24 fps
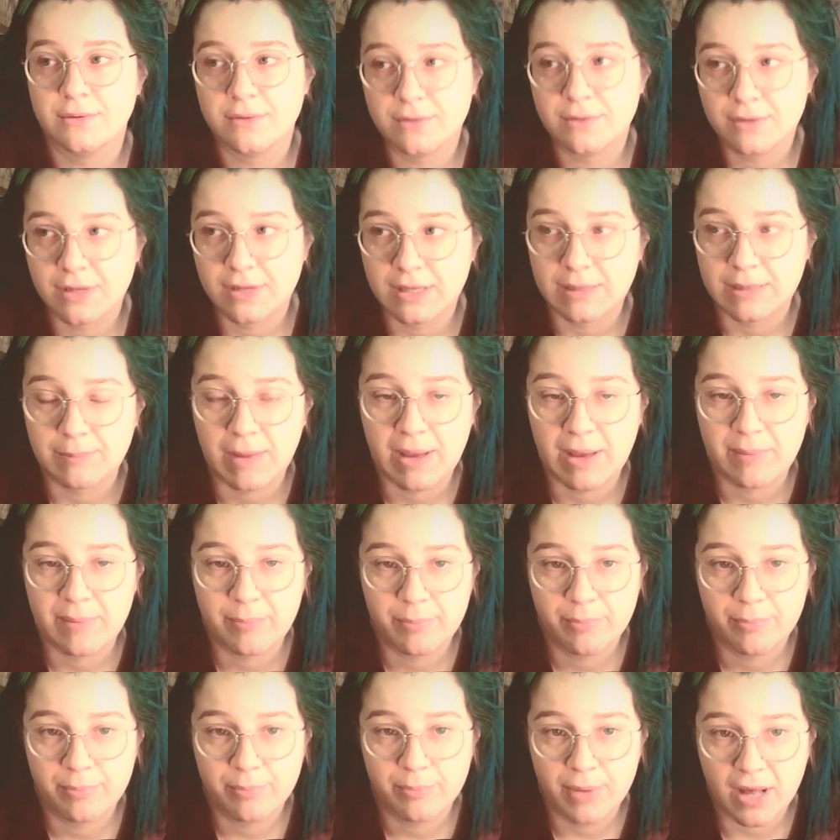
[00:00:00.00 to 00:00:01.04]
in my
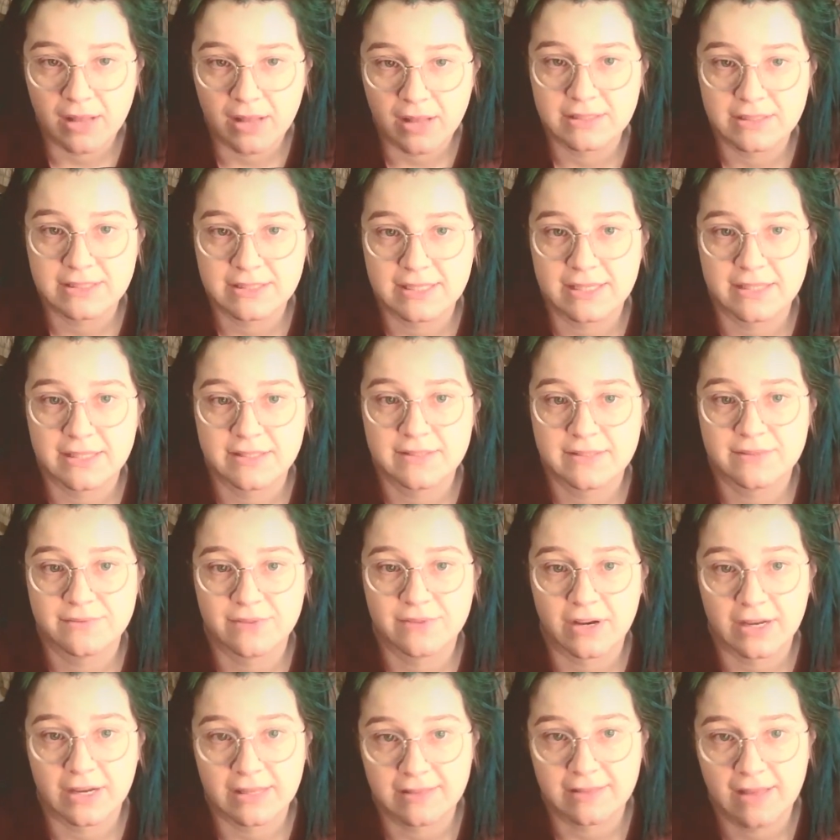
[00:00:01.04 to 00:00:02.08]
politics,
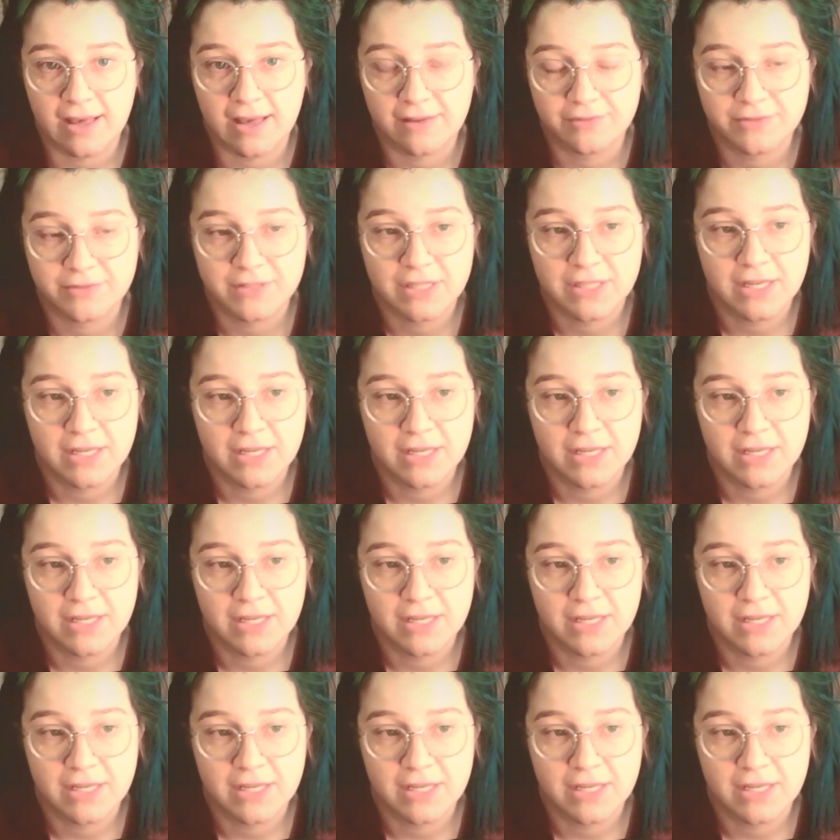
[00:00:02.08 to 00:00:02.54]
very left.